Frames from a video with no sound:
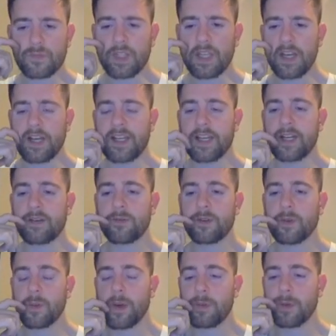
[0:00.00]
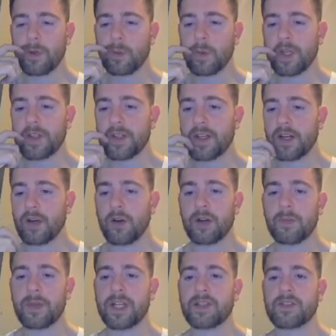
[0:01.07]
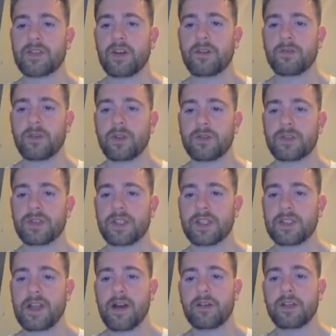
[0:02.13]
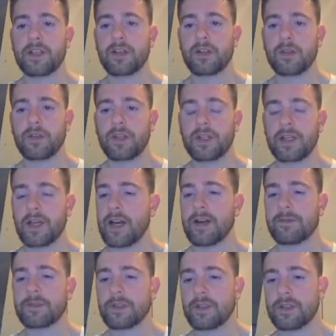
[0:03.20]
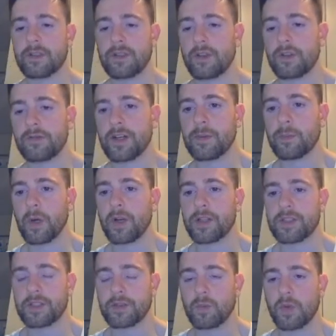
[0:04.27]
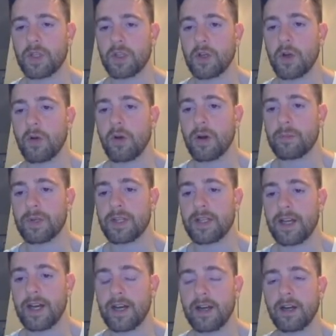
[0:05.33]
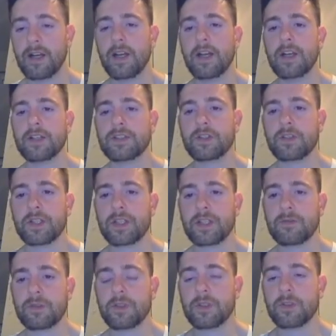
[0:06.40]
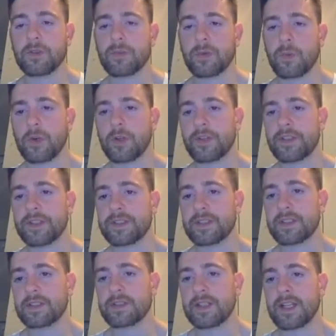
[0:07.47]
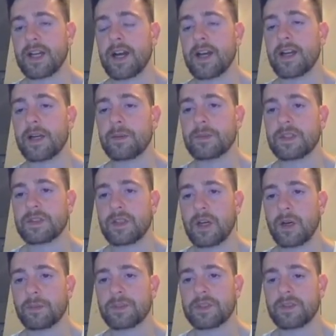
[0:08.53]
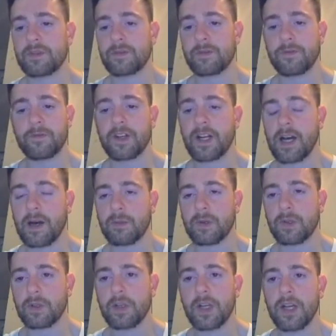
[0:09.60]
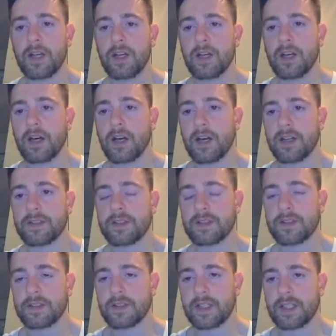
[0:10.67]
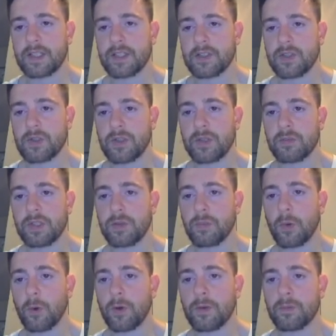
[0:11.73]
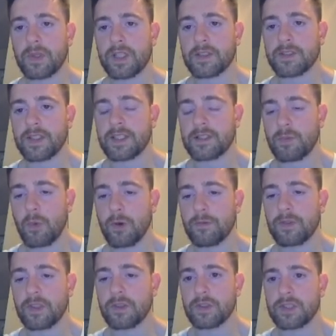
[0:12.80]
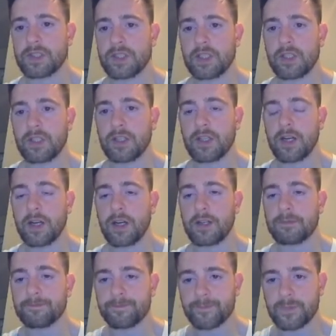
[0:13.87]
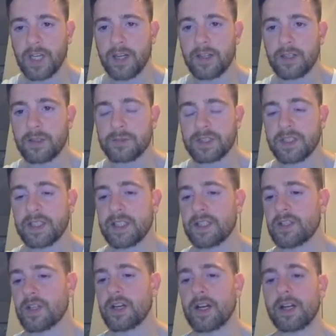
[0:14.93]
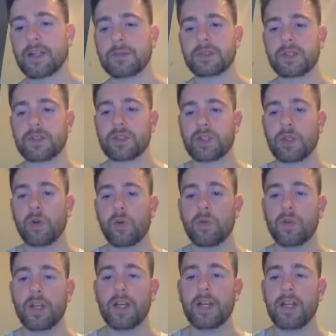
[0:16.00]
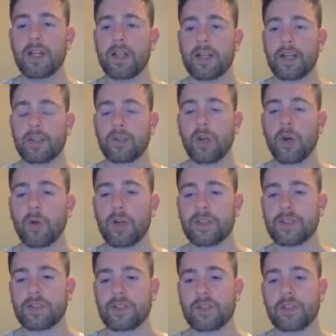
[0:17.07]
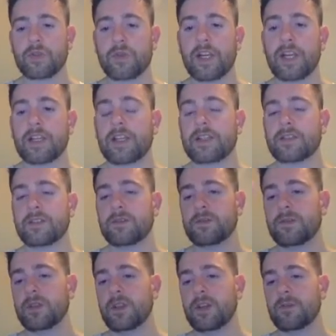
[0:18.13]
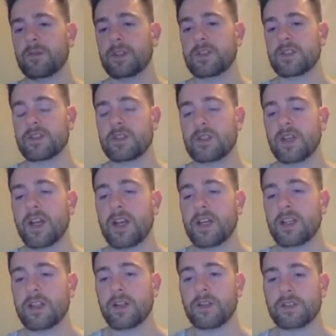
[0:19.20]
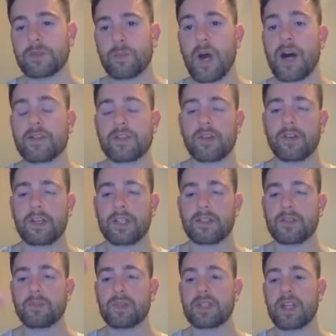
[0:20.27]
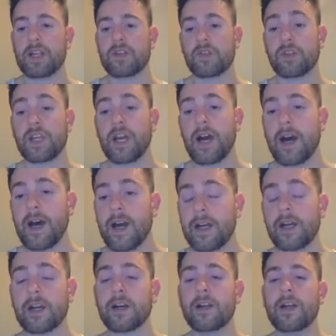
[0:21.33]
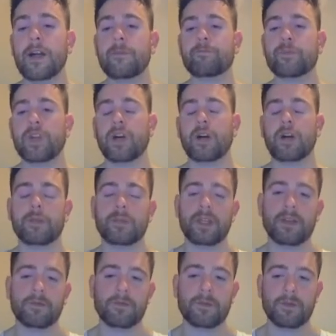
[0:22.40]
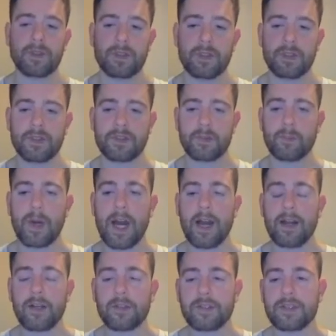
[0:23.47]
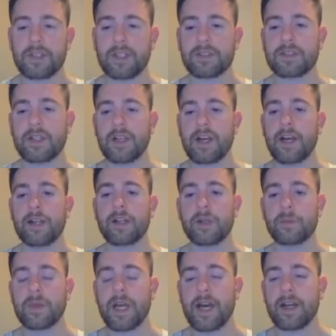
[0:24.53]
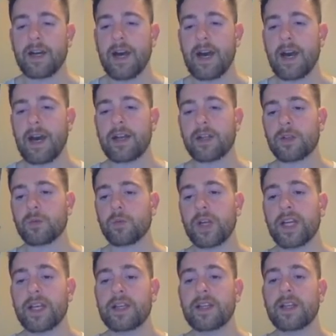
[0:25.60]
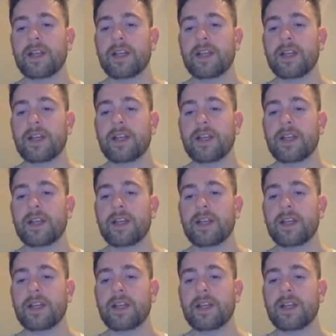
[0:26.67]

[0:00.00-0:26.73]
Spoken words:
I can't even remember with automated software, it was like down here. Like, after November, it just wouldn't go up any higher. So like, if you're doing promoted listings like I am, this helps phenomenal. This is like extremely important because it gets more views to your items, in case your items are shown like lower in the search rankings. If it's, you know, sponsored, it's potentially higher. If there's a buyer who sells their item at a higher rate,